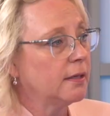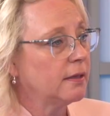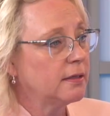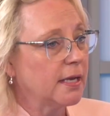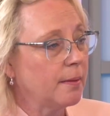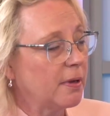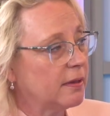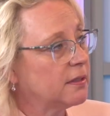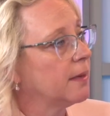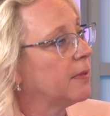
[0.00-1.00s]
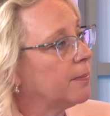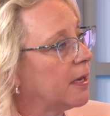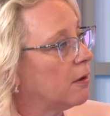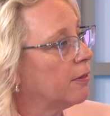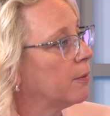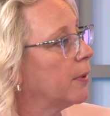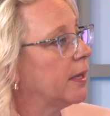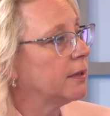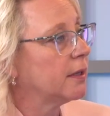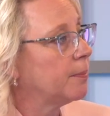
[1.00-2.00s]
of the day, by the time they pay all their
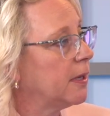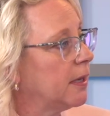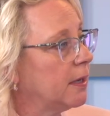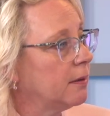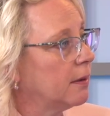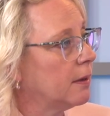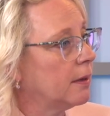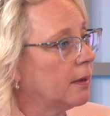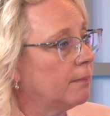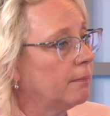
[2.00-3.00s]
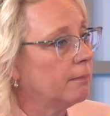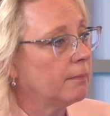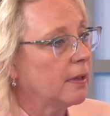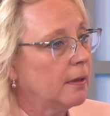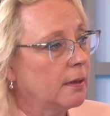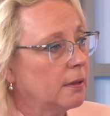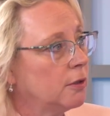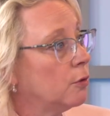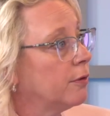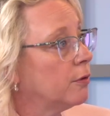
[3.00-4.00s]
rent, they pay
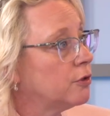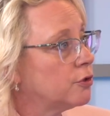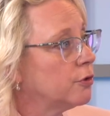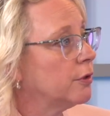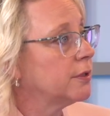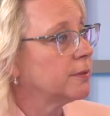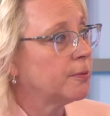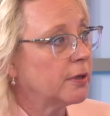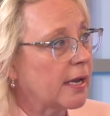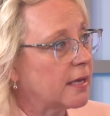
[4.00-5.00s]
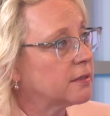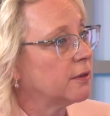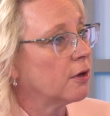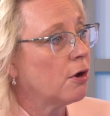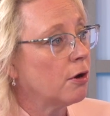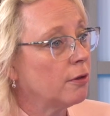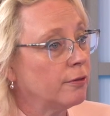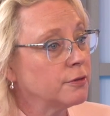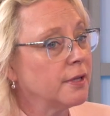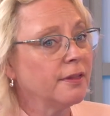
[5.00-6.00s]
their insurance, put gas in the car,
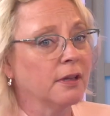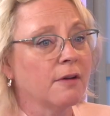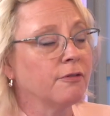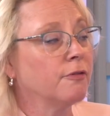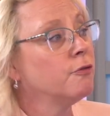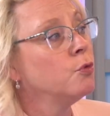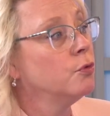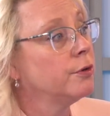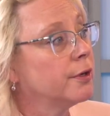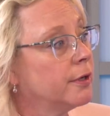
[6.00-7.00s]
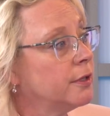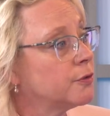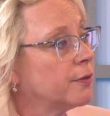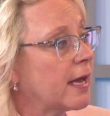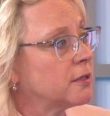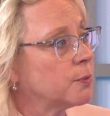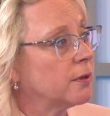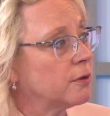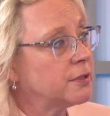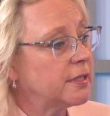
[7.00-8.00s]
there's nothing left for food. And so that's where
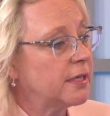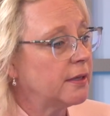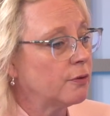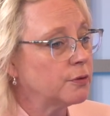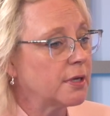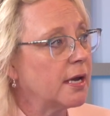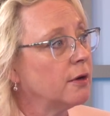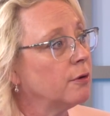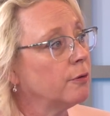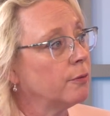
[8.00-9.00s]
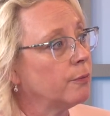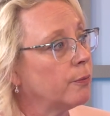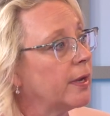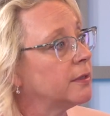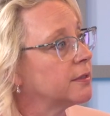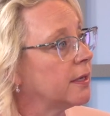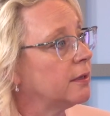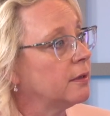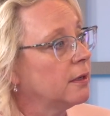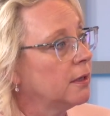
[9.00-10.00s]
they're seeing those higher rents
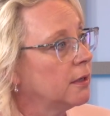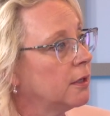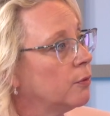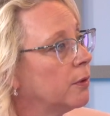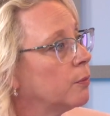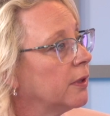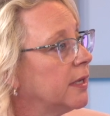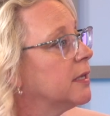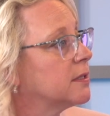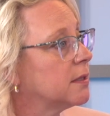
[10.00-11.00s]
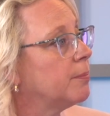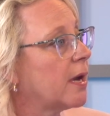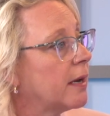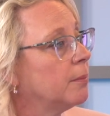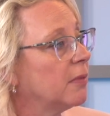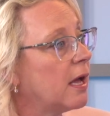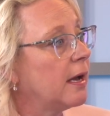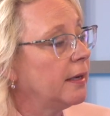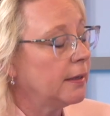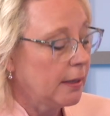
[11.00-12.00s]
that, it really hits the bottom
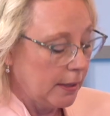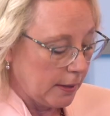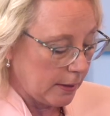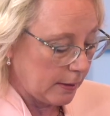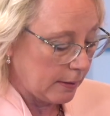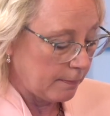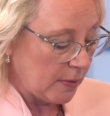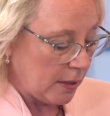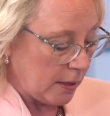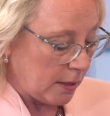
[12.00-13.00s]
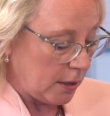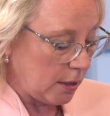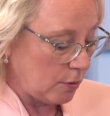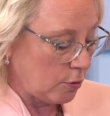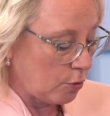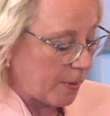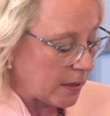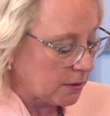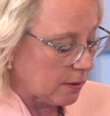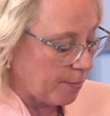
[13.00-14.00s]
line.
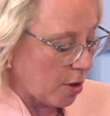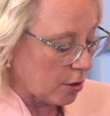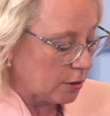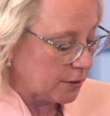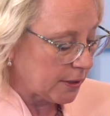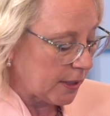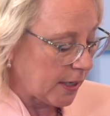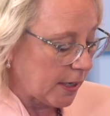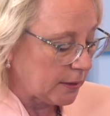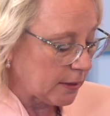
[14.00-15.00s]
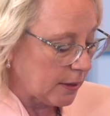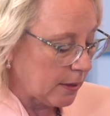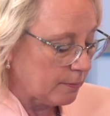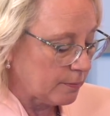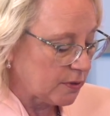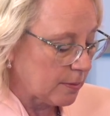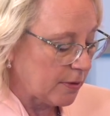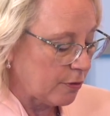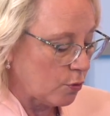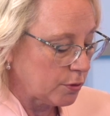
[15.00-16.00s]
Back to the parks and some
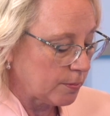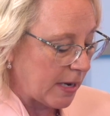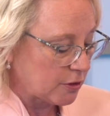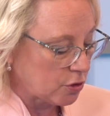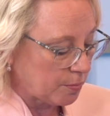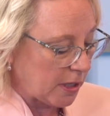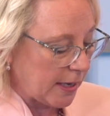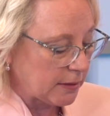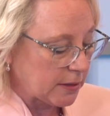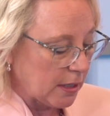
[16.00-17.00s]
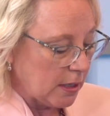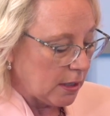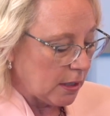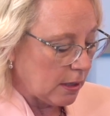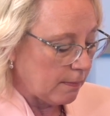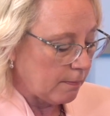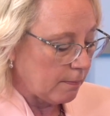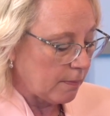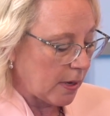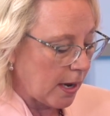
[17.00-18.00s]
of those master plans,
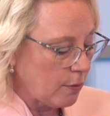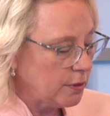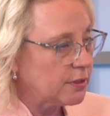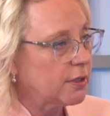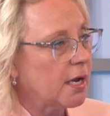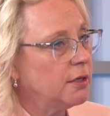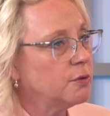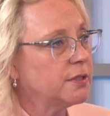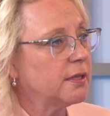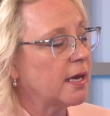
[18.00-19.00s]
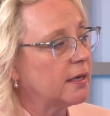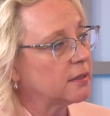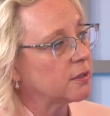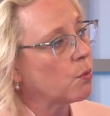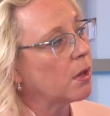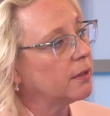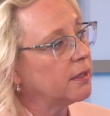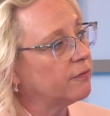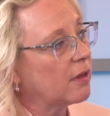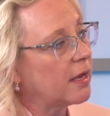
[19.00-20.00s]
how do you see that as a quality
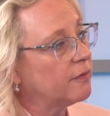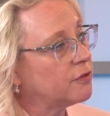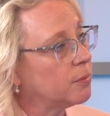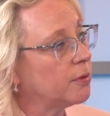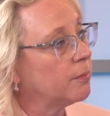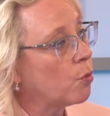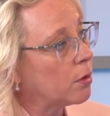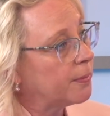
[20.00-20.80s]
of life to bring more